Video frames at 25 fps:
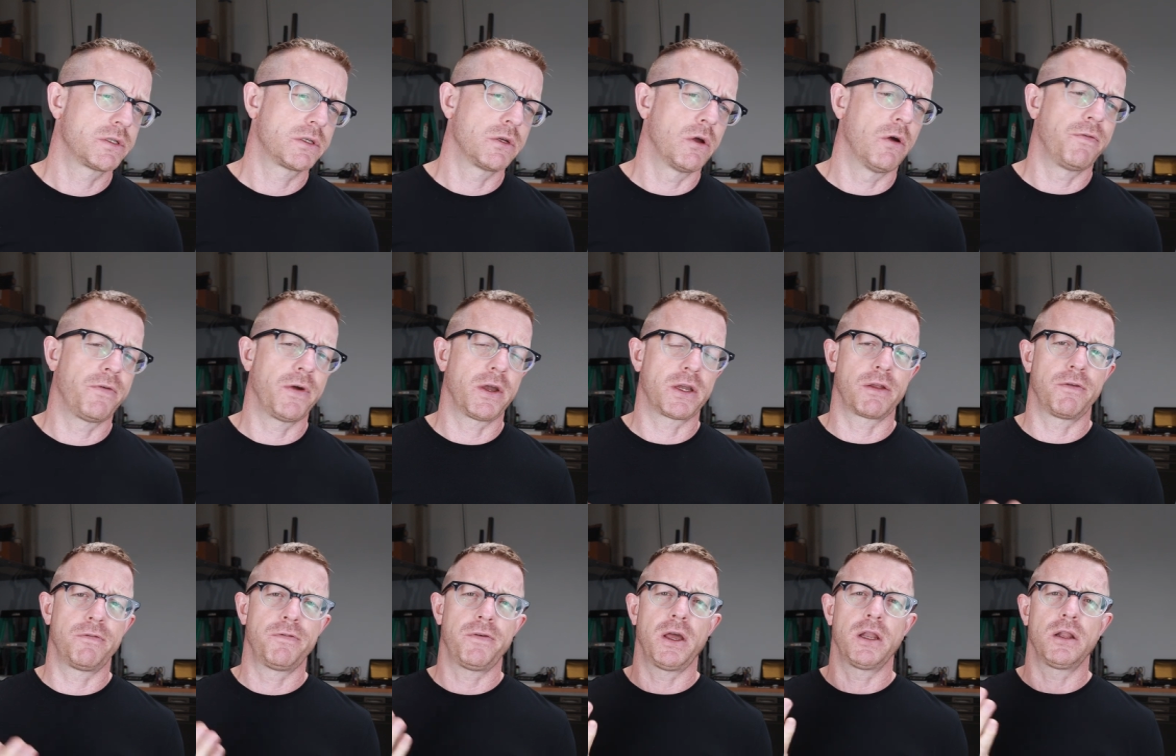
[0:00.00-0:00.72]
So if
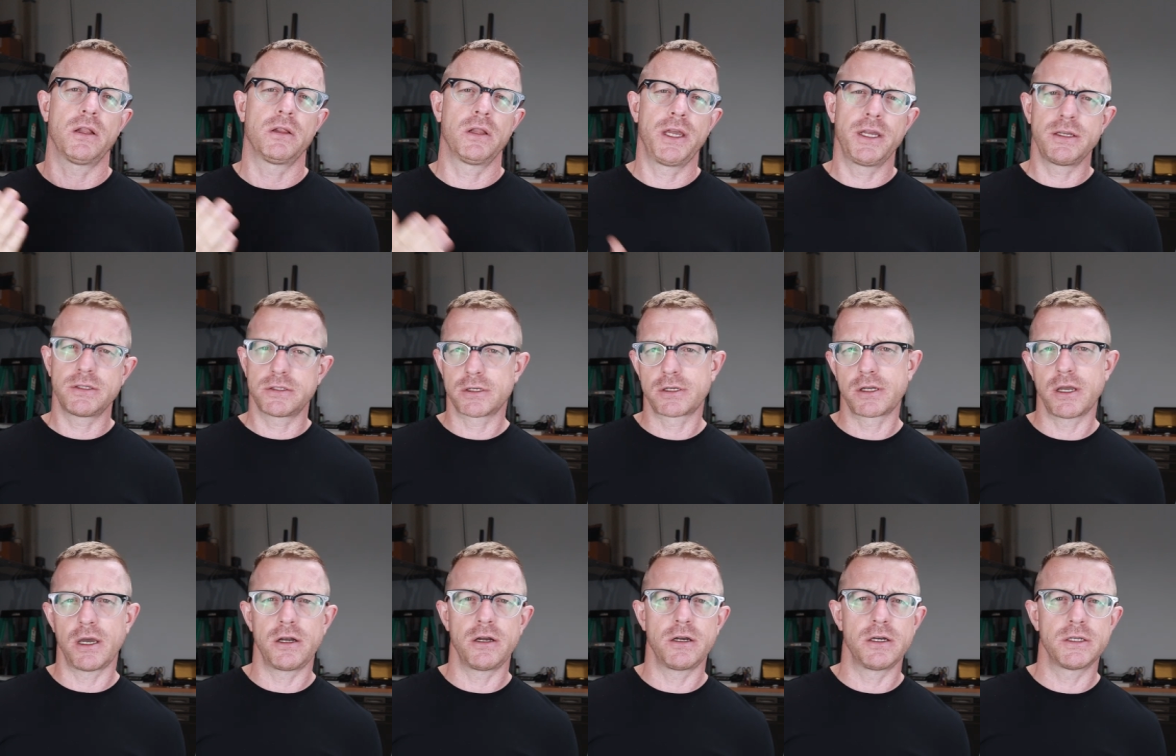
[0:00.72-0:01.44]
I could find a laser
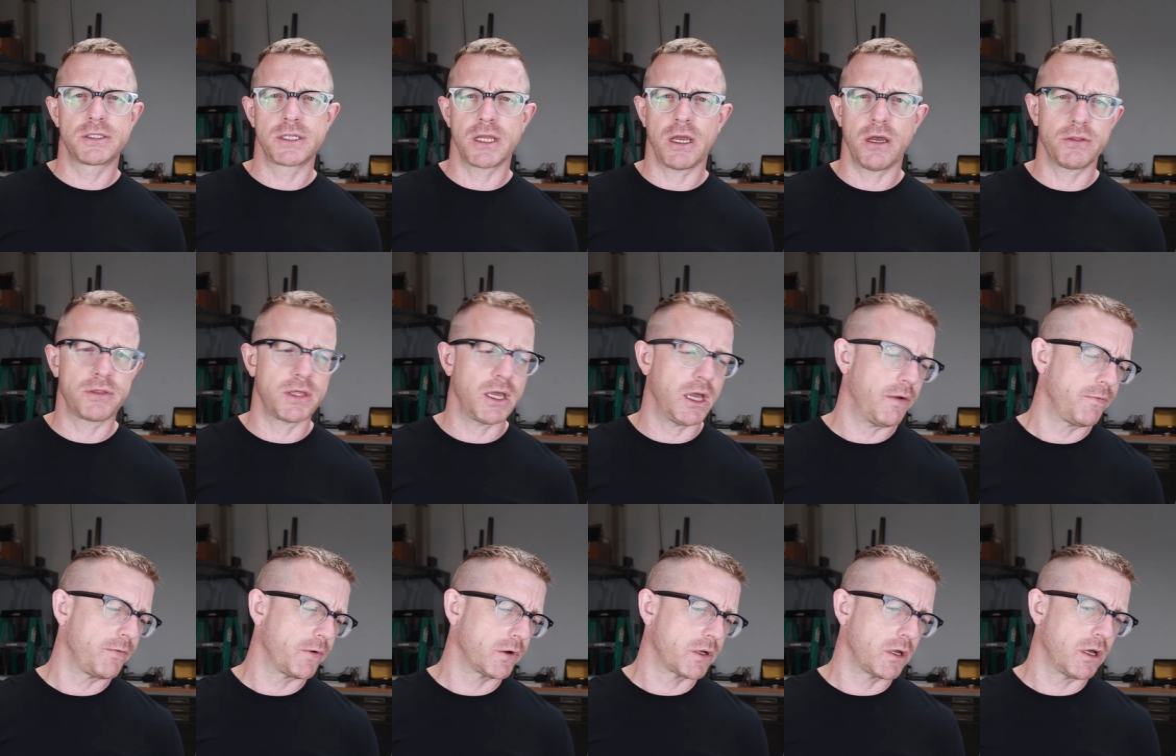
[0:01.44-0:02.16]
cutter in South
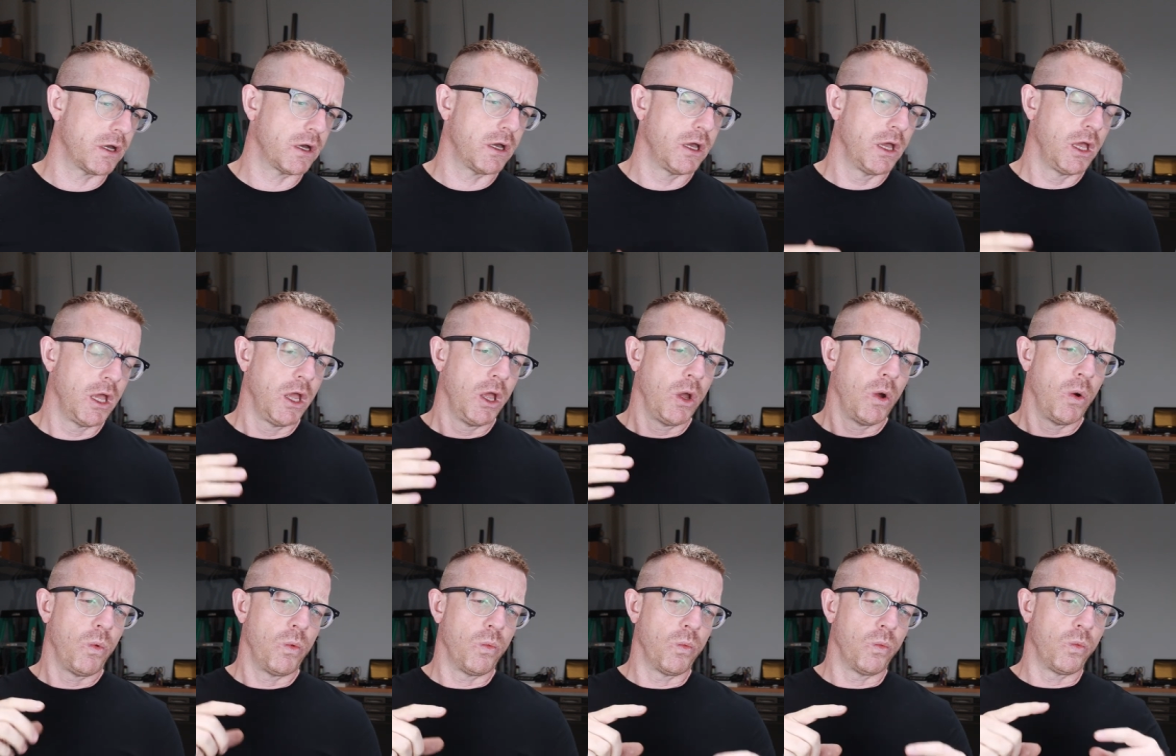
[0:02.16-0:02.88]
Africa,
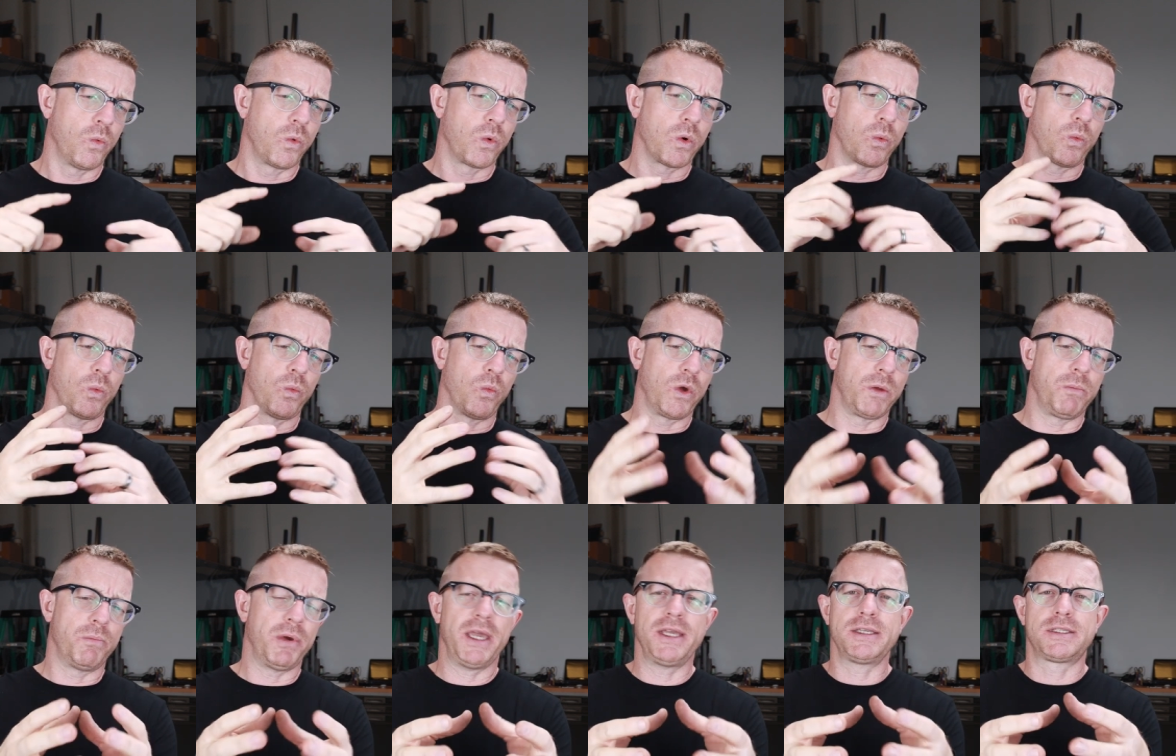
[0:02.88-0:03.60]

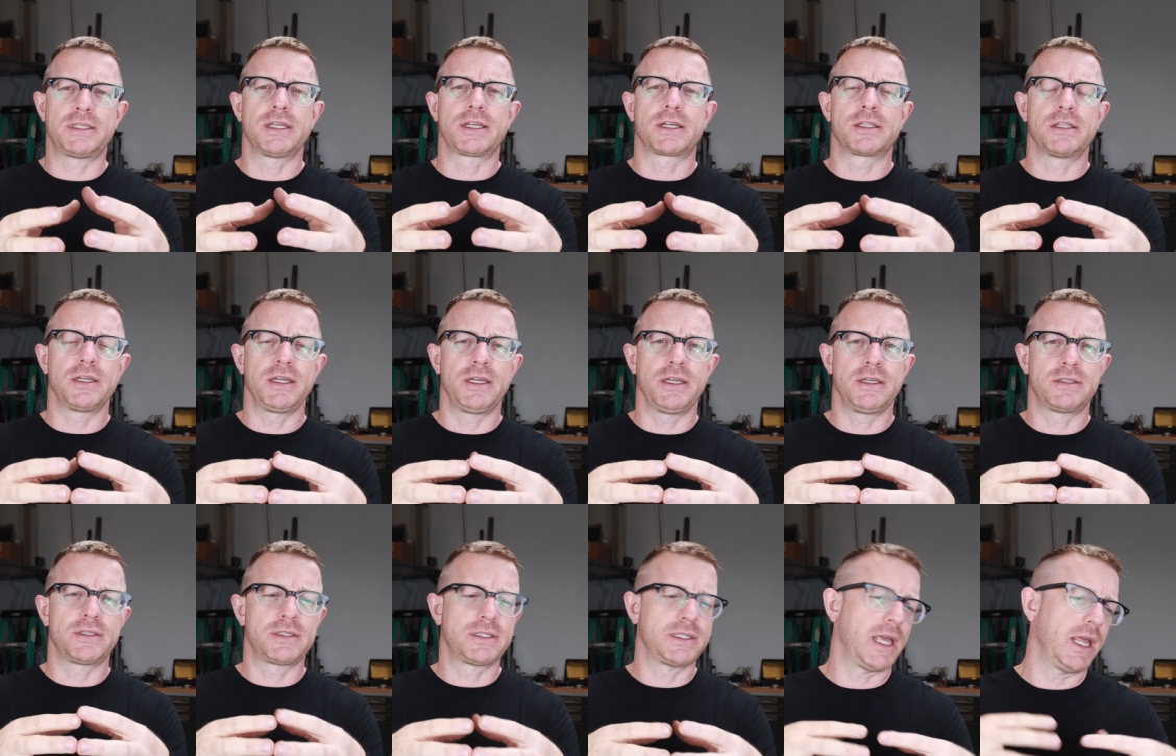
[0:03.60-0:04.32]
we
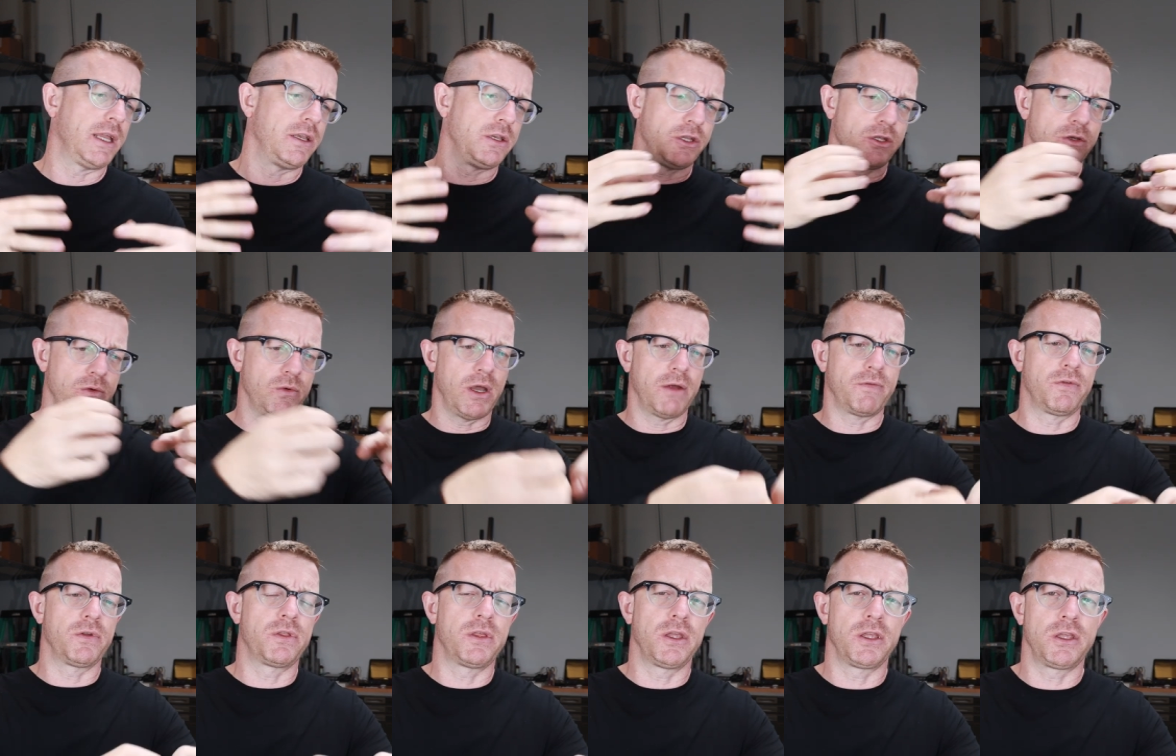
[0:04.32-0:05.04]
basically send you
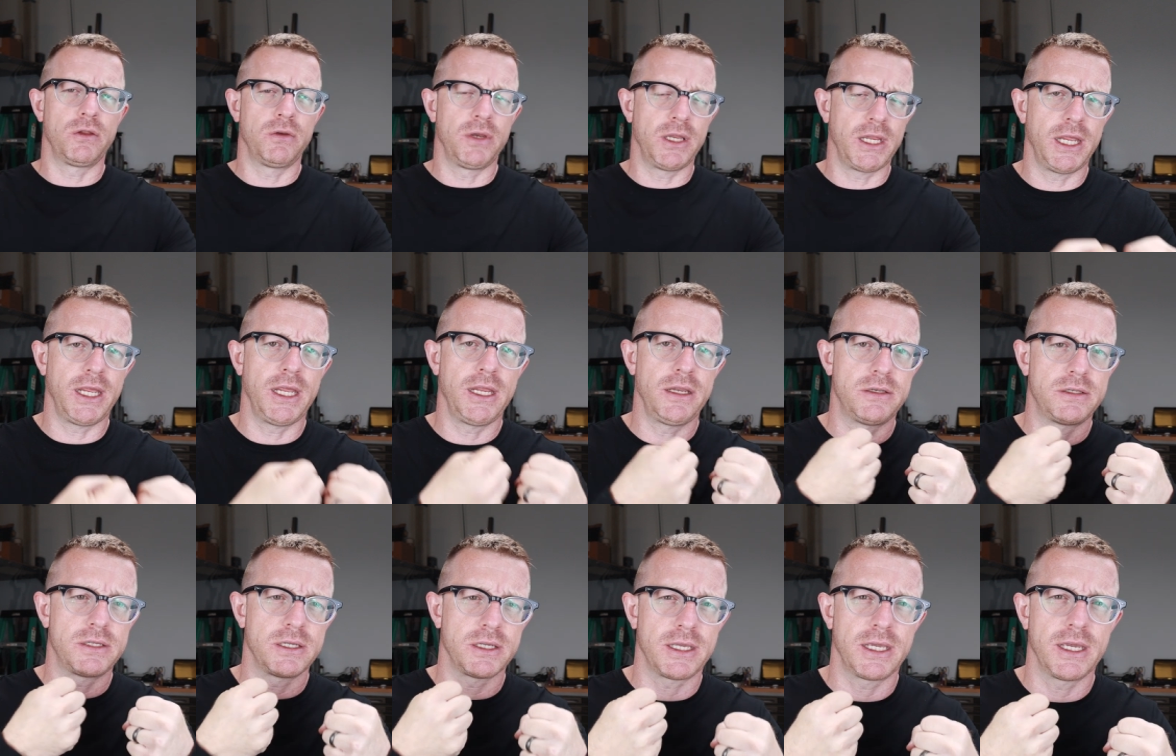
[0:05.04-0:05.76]
everything you
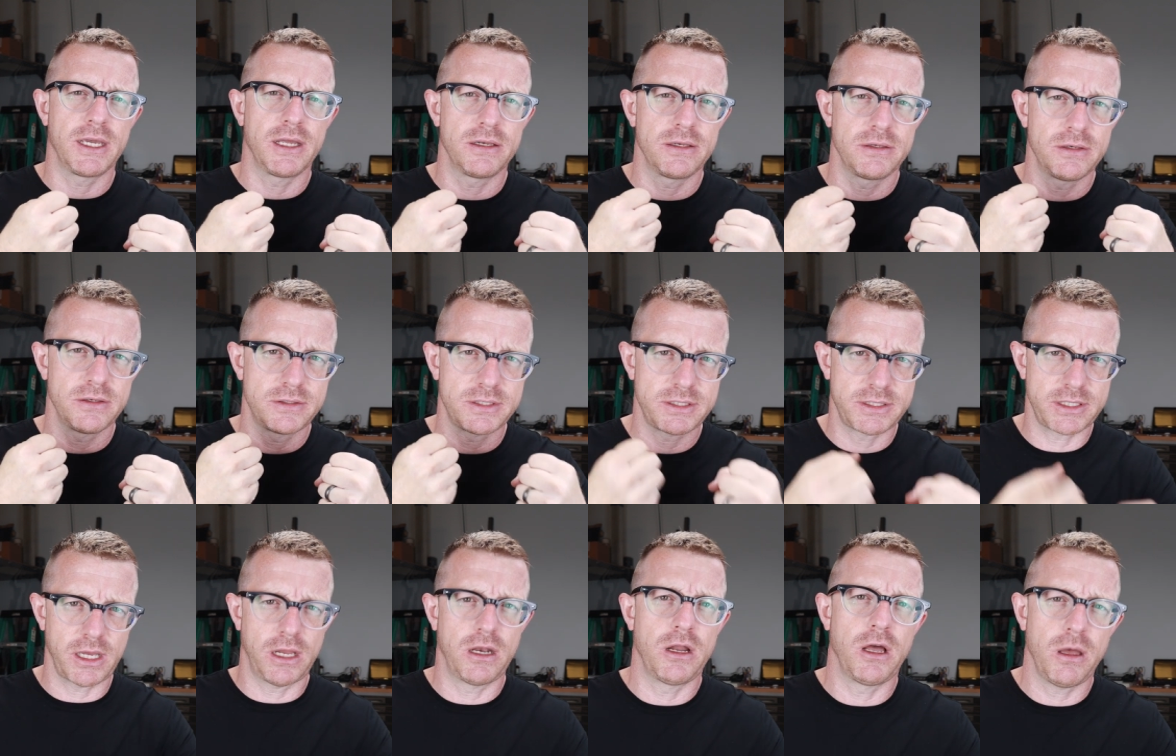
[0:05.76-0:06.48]
need to get
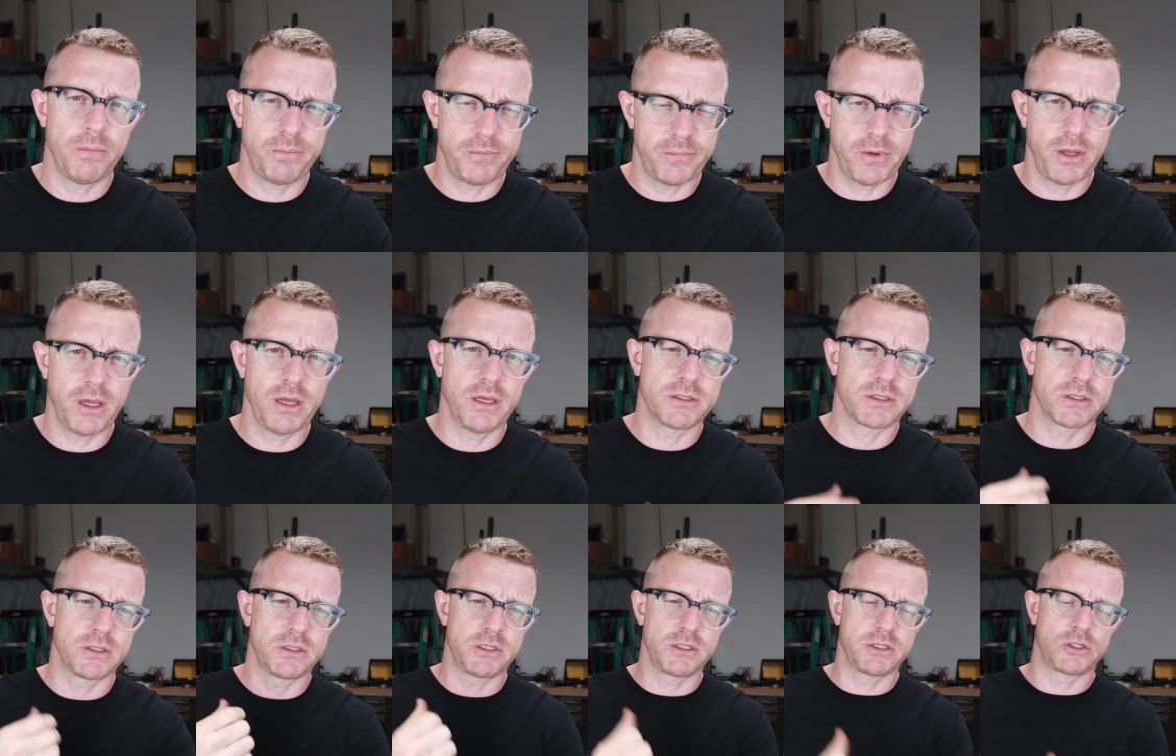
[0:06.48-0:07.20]
set up
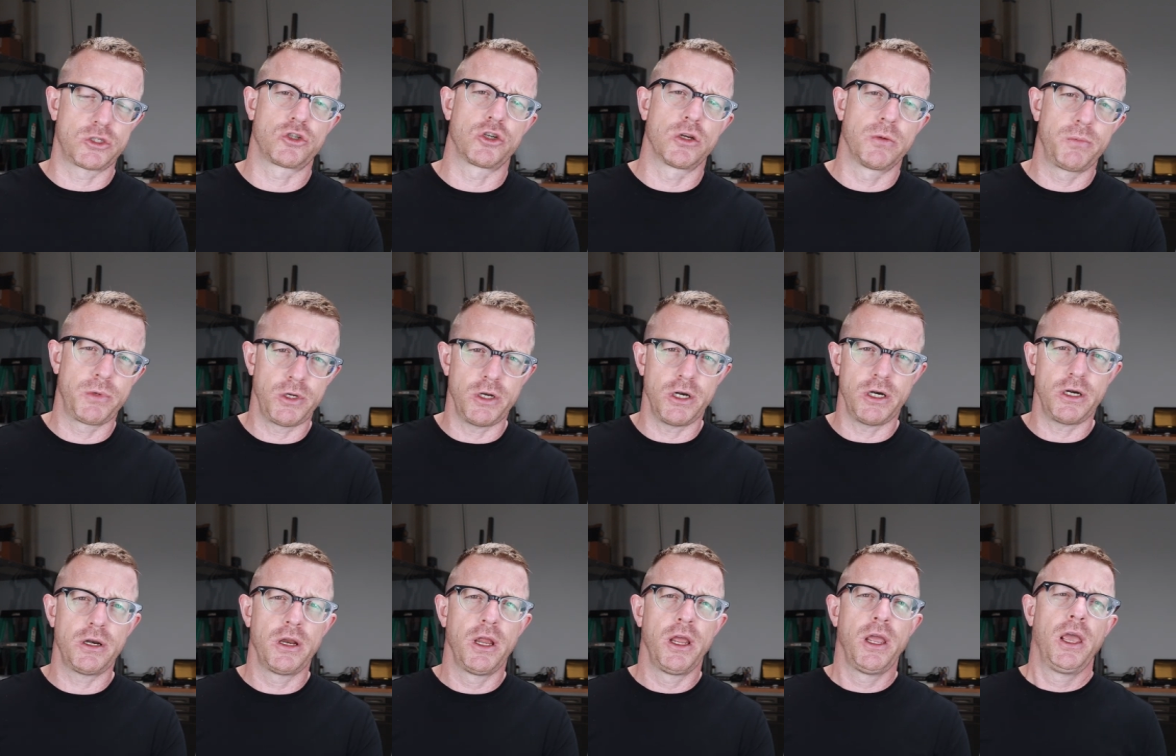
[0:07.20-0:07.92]
as a
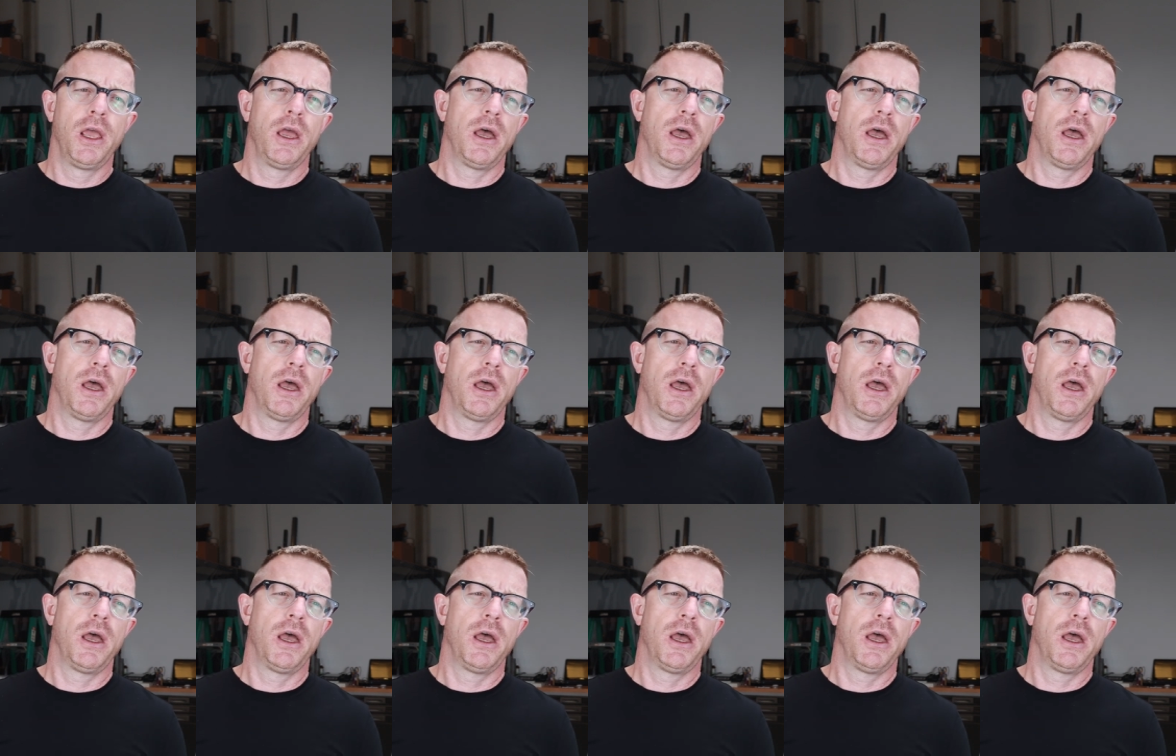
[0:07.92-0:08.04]
distributor,